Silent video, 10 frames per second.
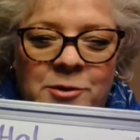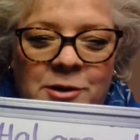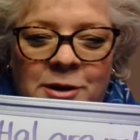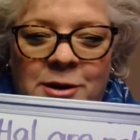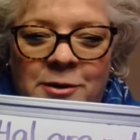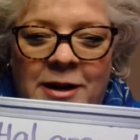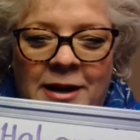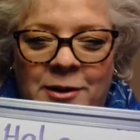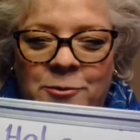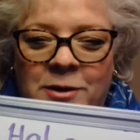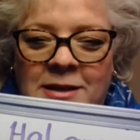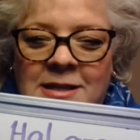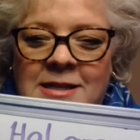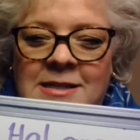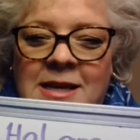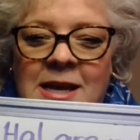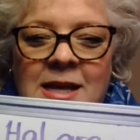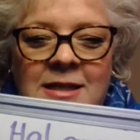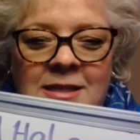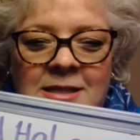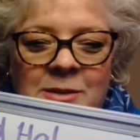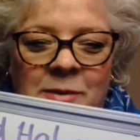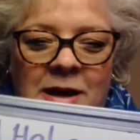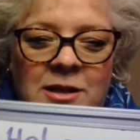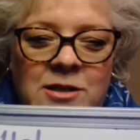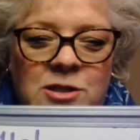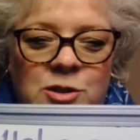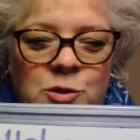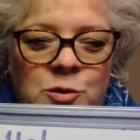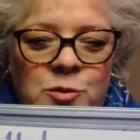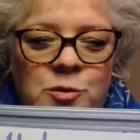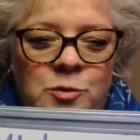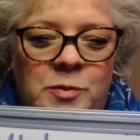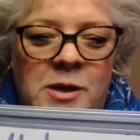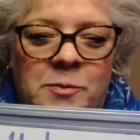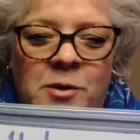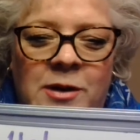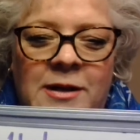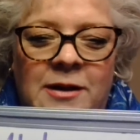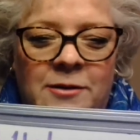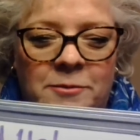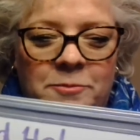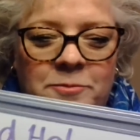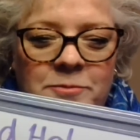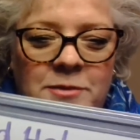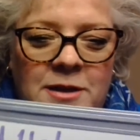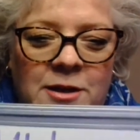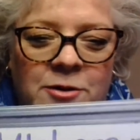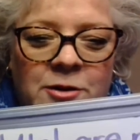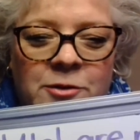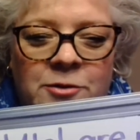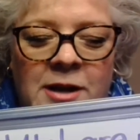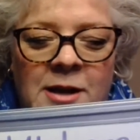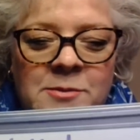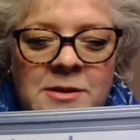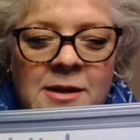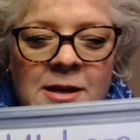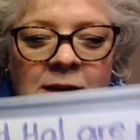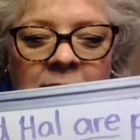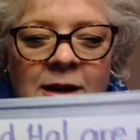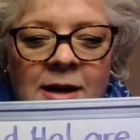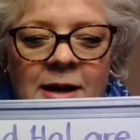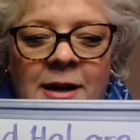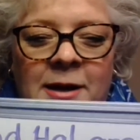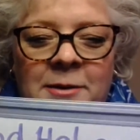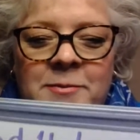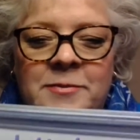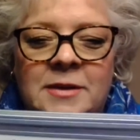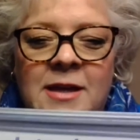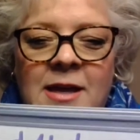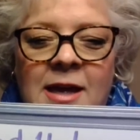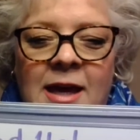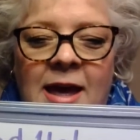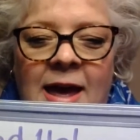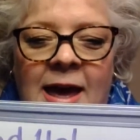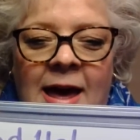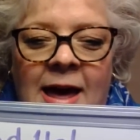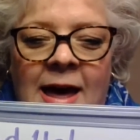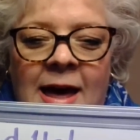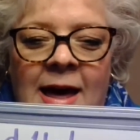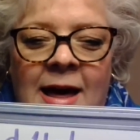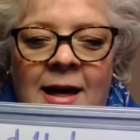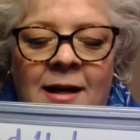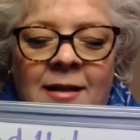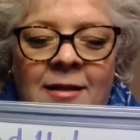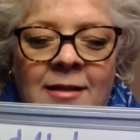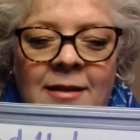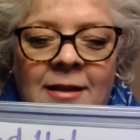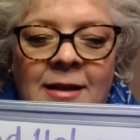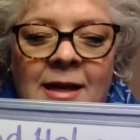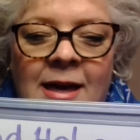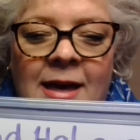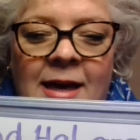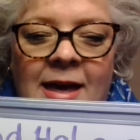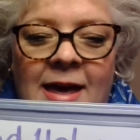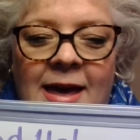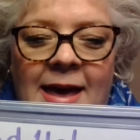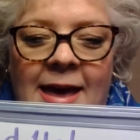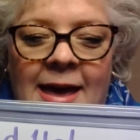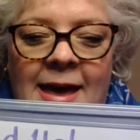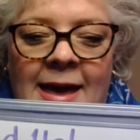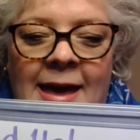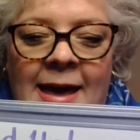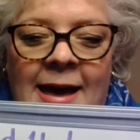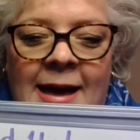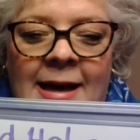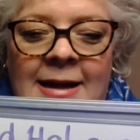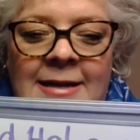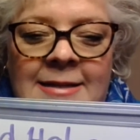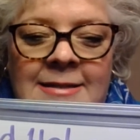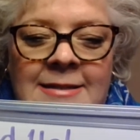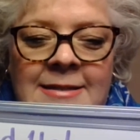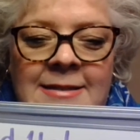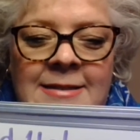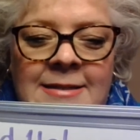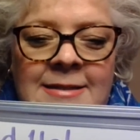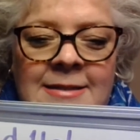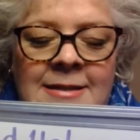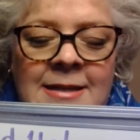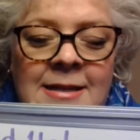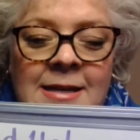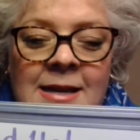we're going to go ahead and read this. This is about two people, and here are their names, Al and